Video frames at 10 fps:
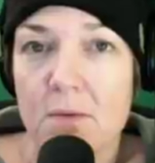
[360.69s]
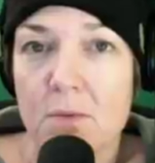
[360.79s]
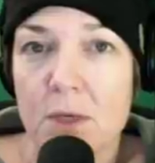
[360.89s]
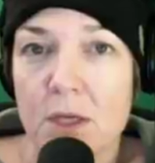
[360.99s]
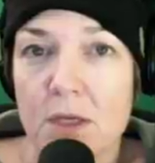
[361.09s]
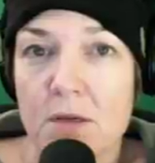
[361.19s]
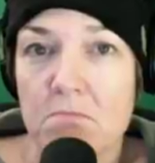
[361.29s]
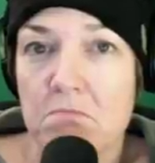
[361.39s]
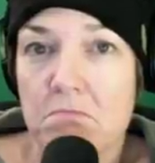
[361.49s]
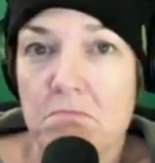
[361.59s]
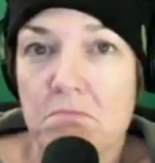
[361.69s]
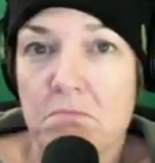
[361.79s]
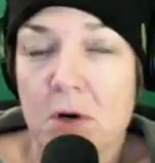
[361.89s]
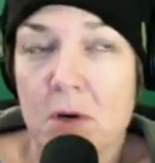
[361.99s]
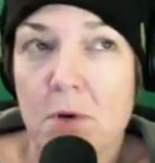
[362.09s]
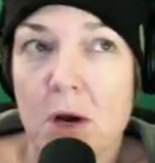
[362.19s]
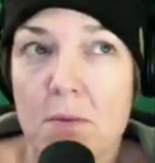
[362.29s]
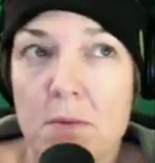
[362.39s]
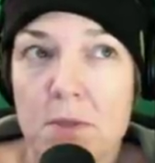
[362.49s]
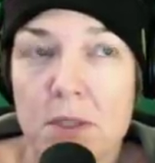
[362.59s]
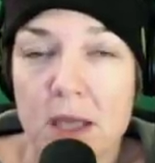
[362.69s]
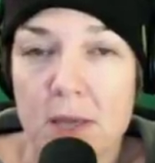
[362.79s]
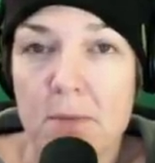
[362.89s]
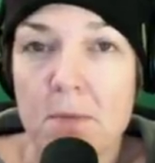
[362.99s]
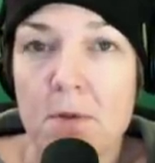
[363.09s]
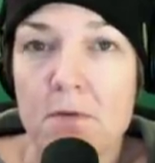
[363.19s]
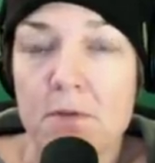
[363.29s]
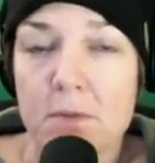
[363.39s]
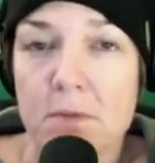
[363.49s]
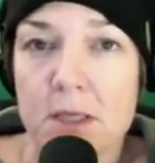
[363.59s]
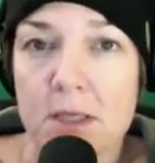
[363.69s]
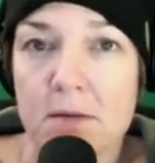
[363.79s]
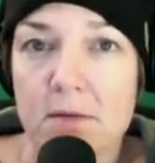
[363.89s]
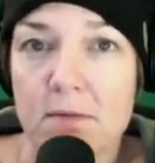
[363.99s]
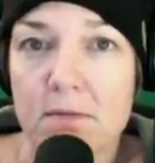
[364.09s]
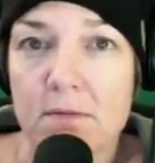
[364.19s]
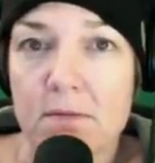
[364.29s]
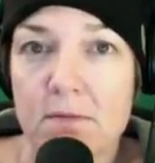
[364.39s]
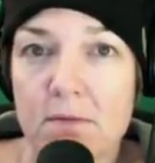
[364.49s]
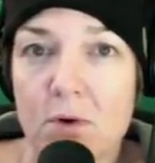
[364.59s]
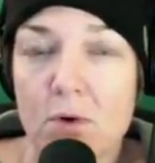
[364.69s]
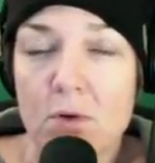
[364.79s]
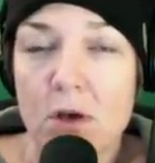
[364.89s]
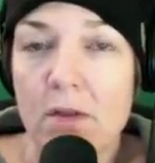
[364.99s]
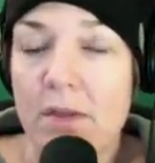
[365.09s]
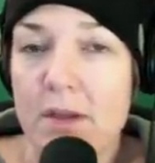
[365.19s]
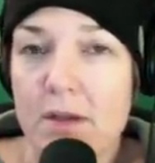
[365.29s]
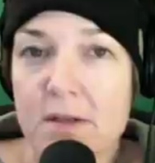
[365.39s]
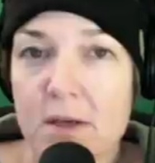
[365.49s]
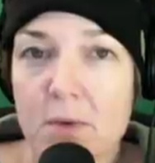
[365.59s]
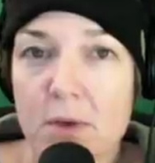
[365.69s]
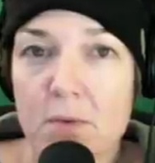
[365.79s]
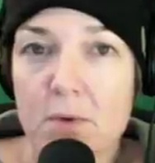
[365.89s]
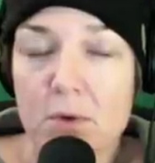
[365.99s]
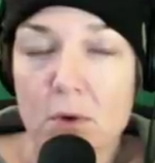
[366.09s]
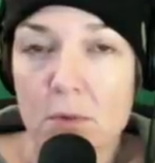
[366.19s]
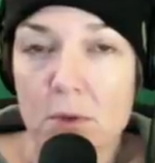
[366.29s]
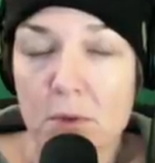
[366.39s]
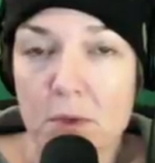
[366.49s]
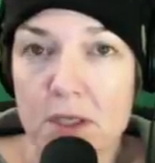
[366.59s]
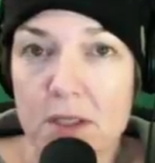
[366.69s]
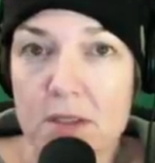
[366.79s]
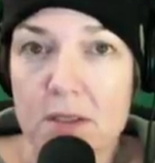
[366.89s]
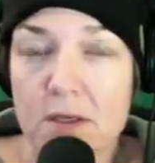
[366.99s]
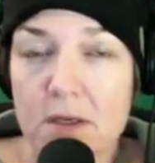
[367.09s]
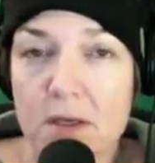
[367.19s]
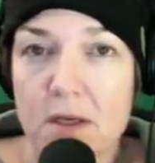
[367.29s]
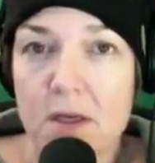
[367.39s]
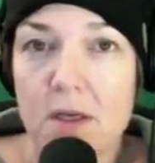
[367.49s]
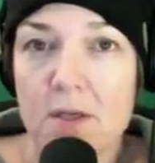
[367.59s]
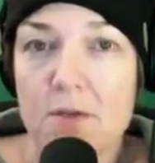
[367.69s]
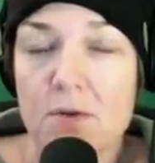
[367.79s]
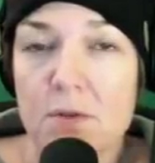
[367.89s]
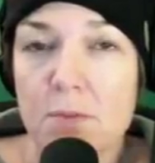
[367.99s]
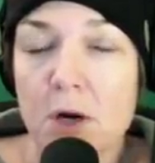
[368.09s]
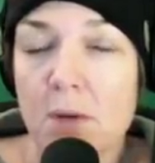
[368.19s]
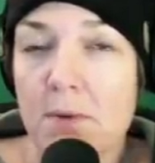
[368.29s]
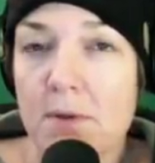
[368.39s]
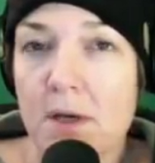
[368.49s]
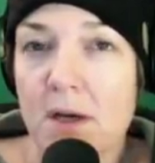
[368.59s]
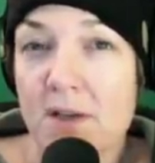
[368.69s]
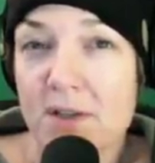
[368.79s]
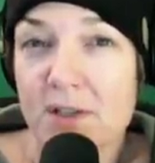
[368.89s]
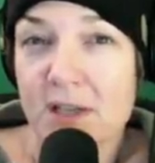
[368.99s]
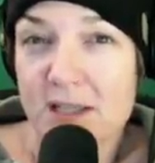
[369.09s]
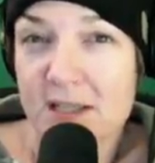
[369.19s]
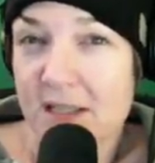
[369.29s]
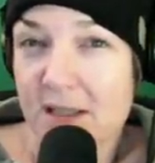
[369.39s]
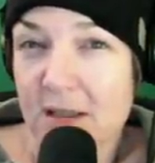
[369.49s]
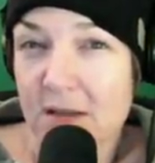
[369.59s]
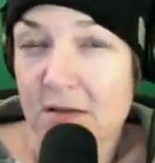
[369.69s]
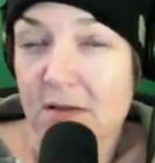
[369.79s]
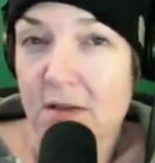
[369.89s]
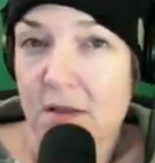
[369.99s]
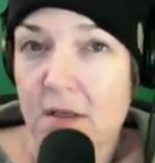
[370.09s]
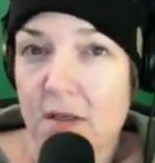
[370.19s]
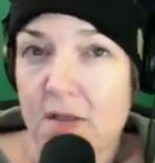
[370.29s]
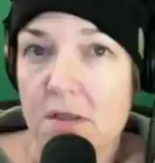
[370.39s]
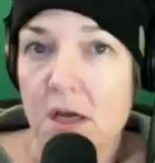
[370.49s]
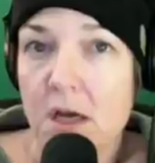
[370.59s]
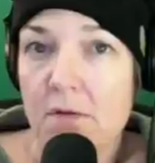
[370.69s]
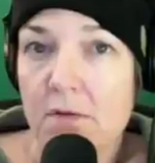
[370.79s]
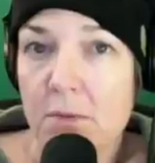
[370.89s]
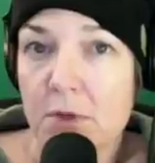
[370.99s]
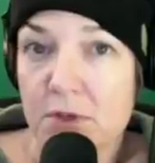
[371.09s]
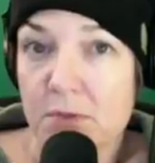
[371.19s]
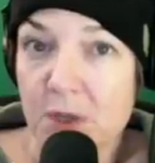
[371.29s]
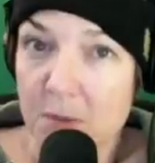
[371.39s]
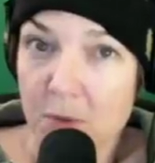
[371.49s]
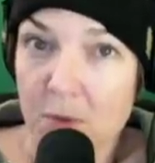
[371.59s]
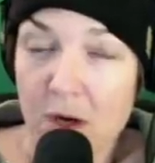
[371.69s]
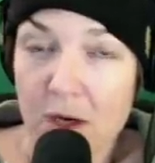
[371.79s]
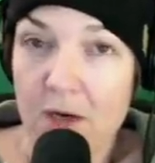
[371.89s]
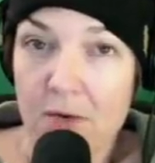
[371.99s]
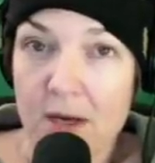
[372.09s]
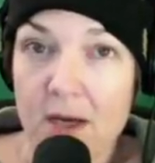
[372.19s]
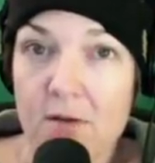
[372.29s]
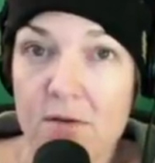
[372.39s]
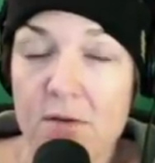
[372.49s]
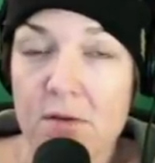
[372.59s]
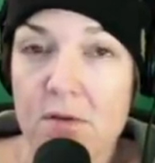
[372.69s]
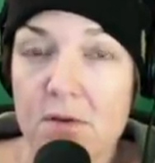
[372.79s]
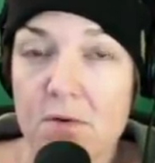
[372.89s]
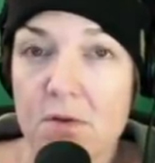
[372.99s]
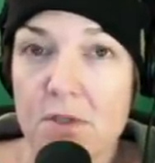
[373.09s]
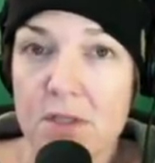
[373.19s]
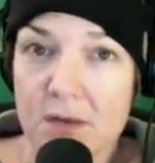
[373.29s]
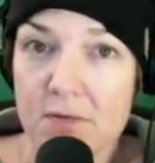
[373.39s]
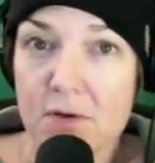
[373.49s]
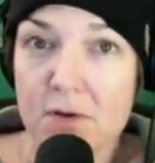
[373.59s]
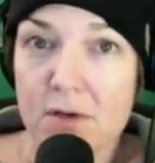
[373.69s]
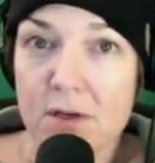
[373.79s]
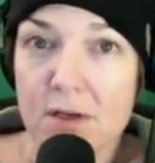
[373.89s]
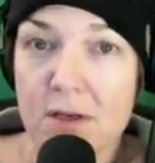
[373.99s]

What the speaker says: we are probably capable of committing a whole lot of things that we would normally wouldn't. And so it's probably not a good idea to have a bunch of people walking around who are severed